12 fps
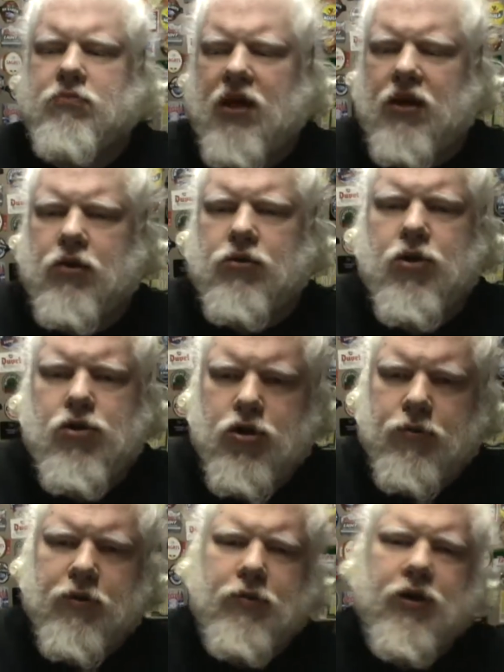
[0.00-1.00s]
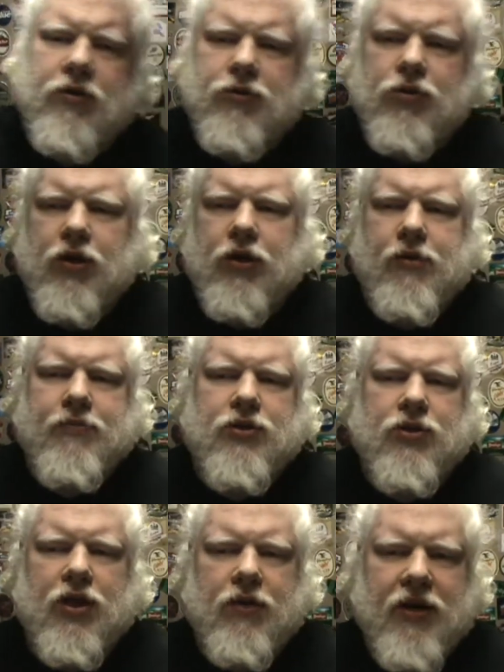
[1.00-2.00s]
hello YouTube and welcome to another
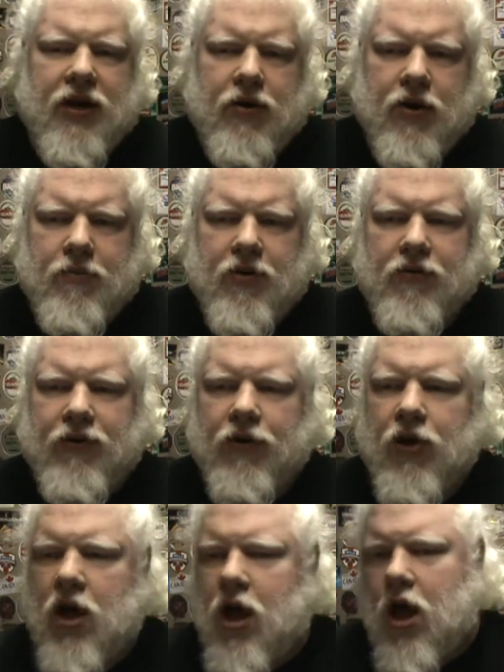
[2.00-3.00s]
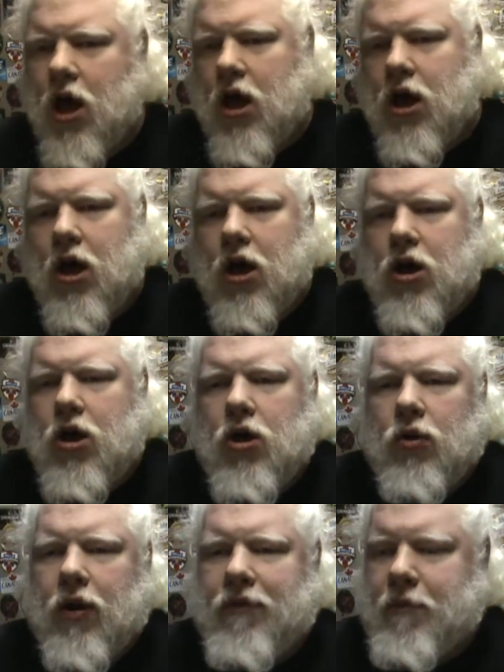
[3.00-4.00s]
episode of the Albino Rhino Beer Review.
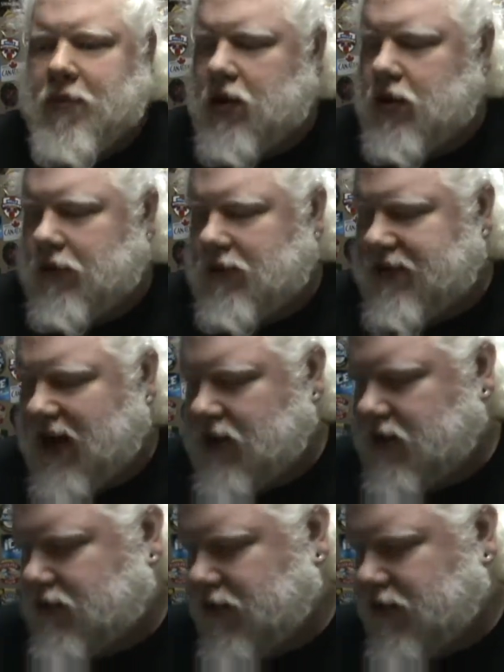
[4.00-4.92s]
We have a beer that we've had in the